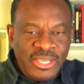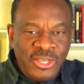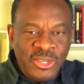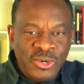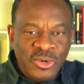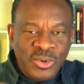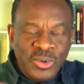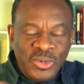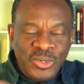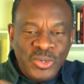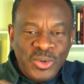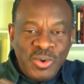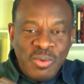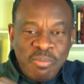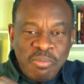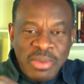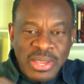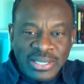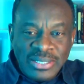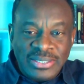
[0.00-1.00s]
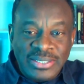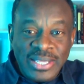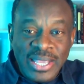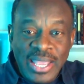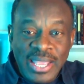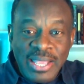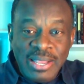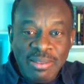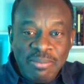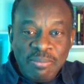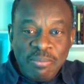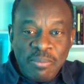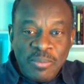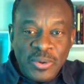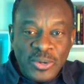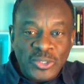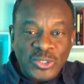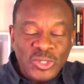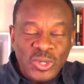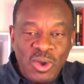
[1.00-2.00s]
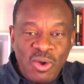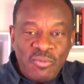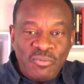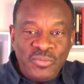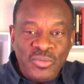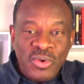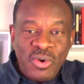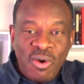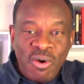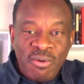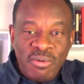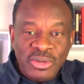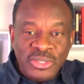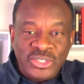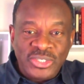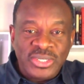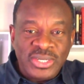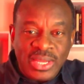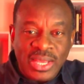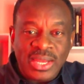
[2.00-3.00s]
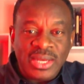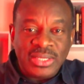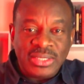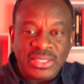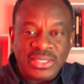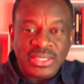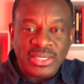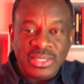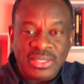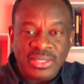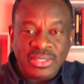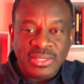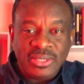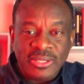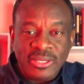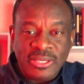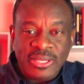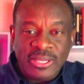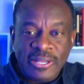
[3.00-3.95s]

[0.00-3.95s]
you know, you maintain much of your originality